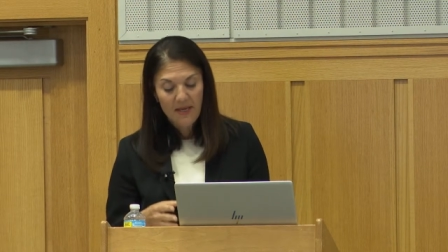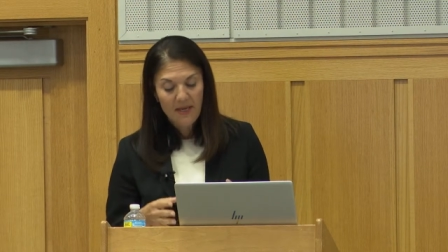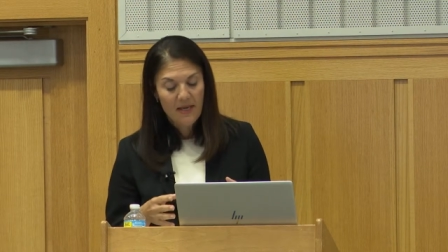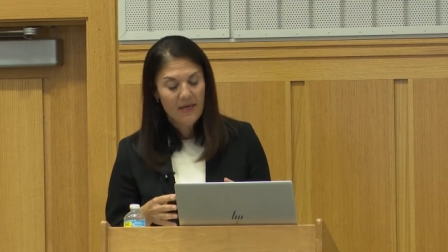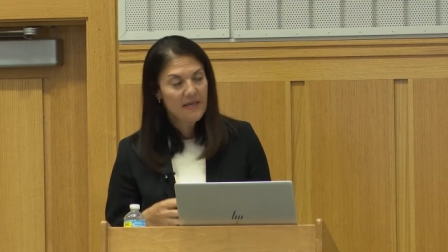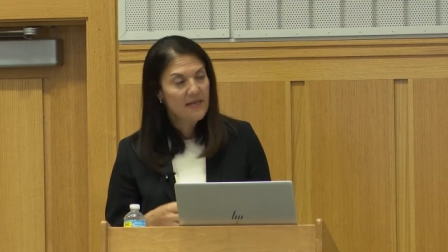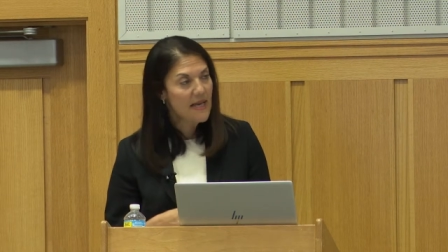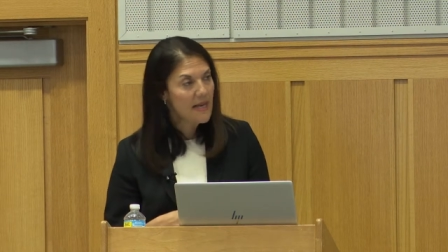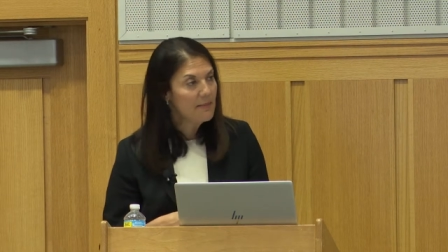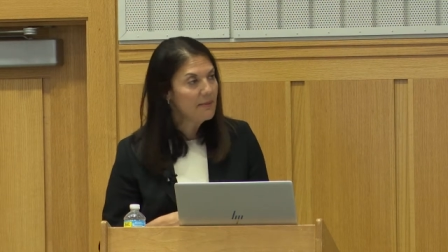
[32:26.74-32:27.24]

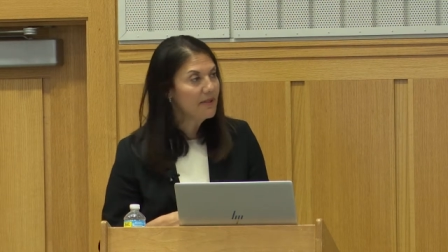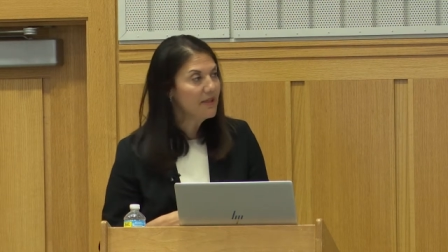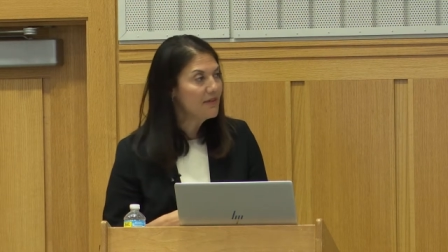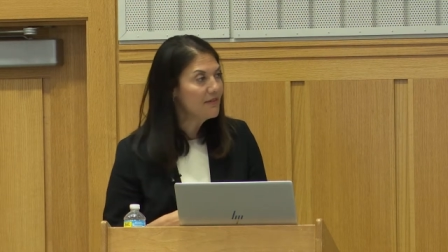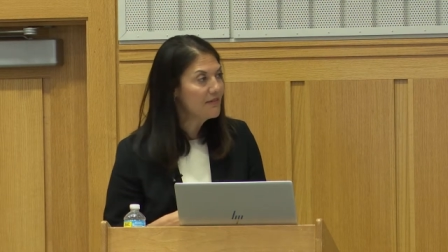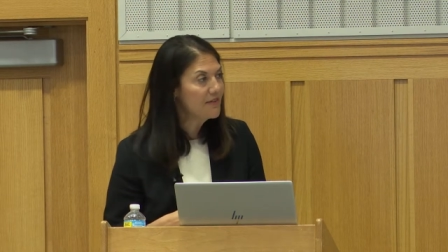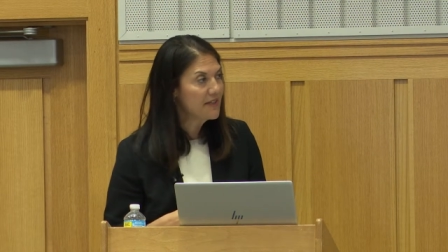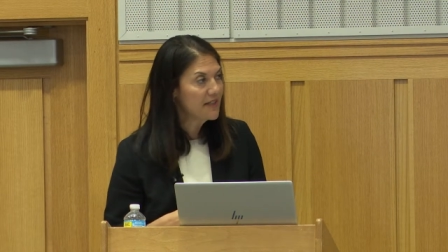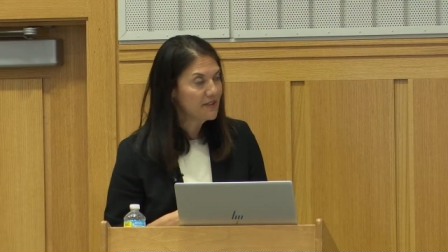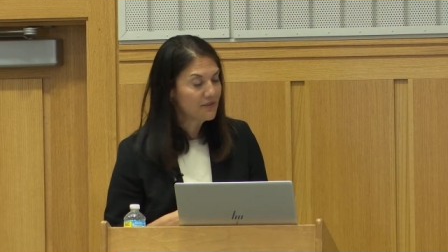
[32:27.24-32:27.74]
Enabling
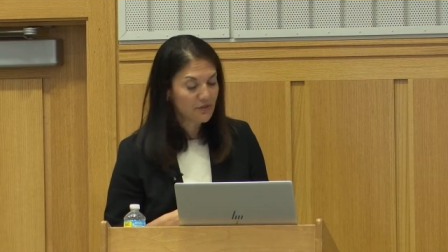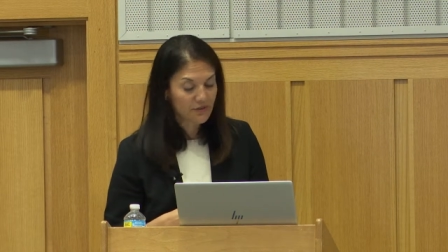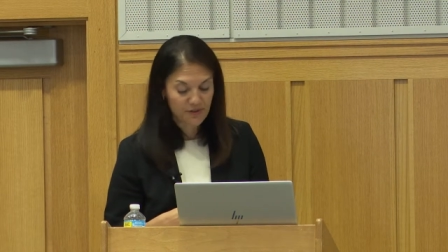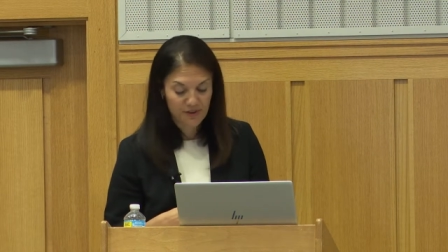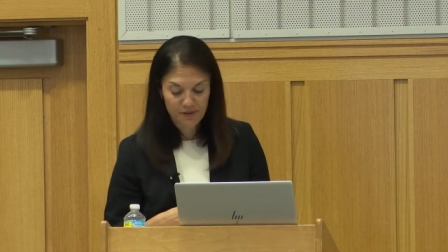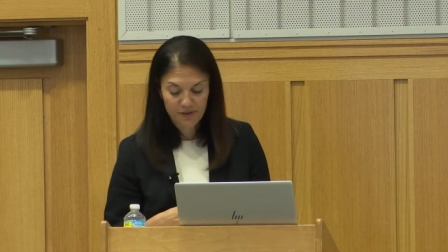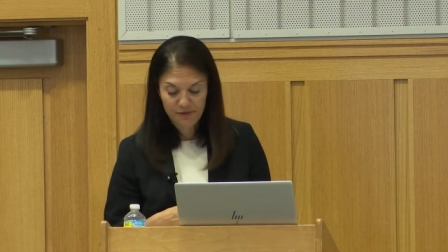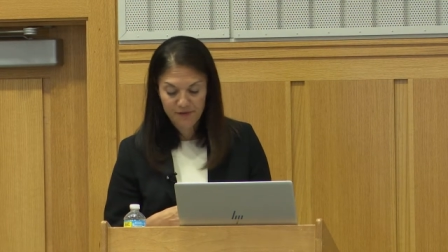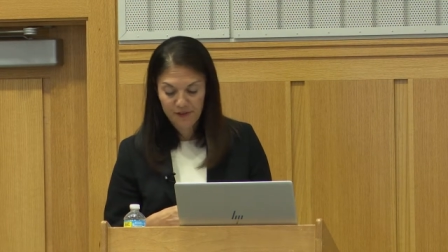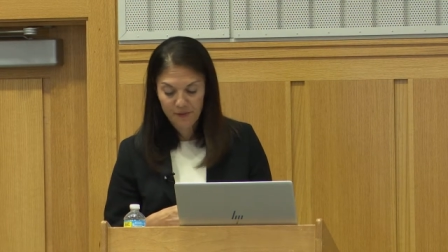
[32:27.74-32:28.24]
financial
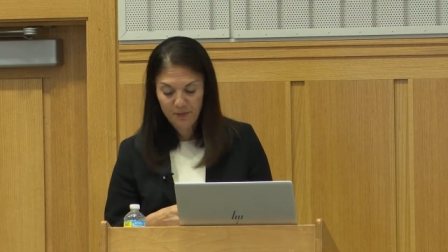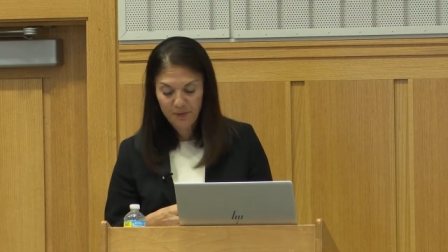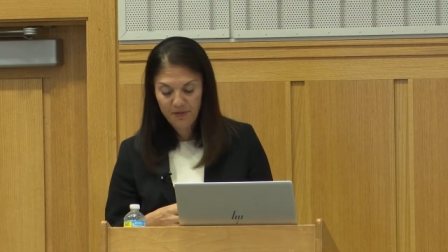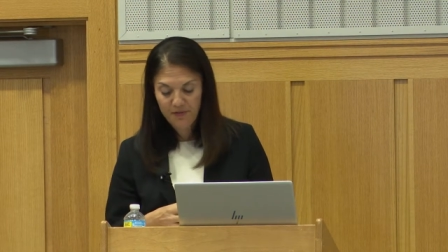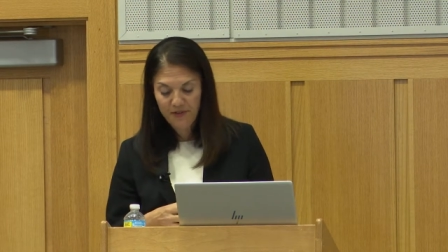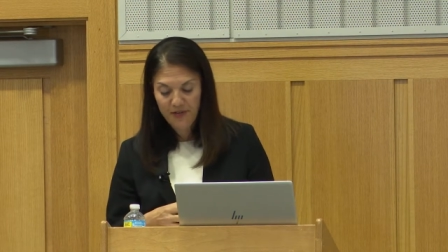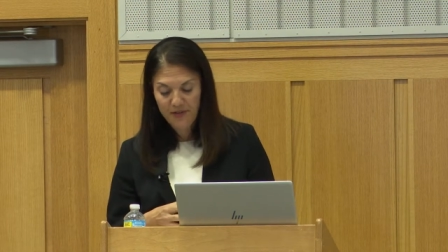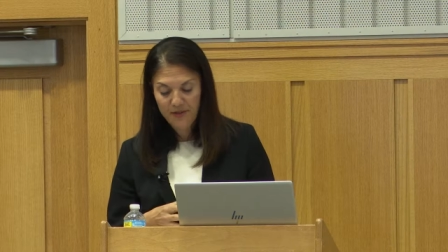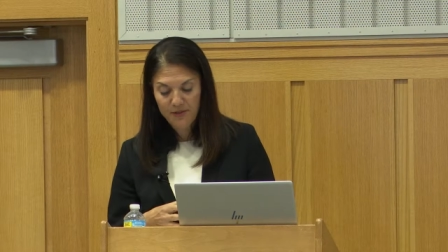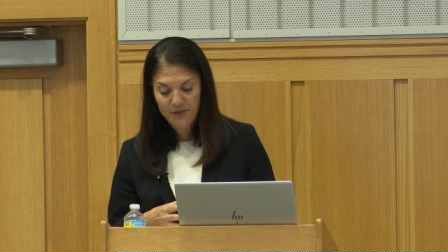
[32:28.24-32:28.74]
service
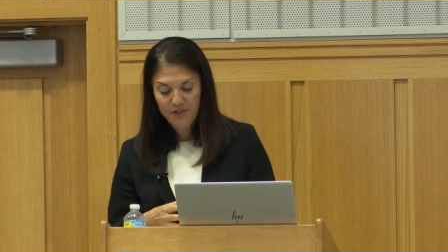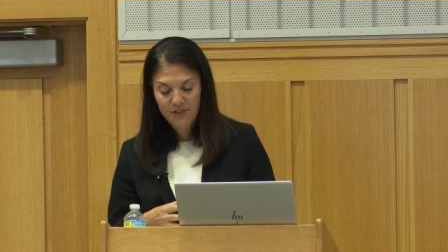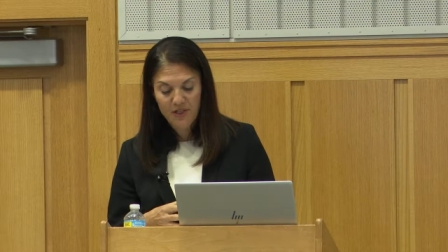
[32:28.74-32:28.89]
providers